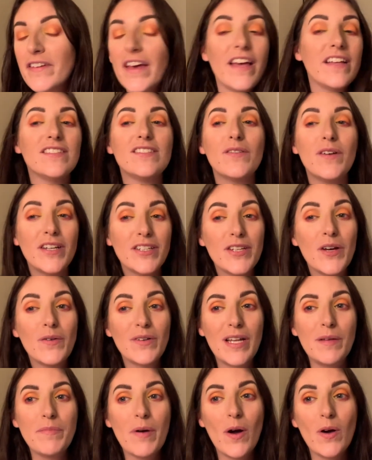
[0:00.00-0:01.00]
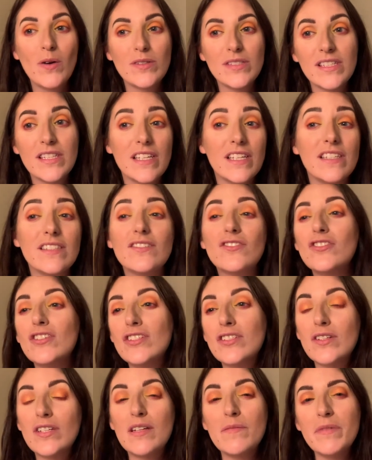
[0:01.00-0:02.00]
And so I know when I post this, she's
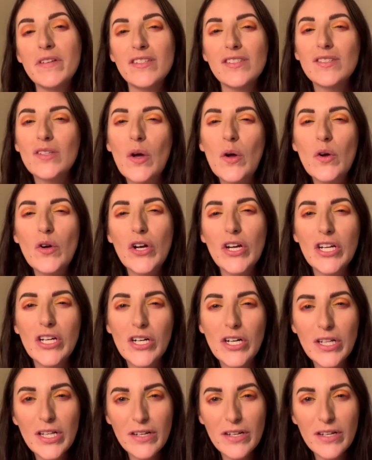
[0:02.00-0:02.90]
gonna be so critical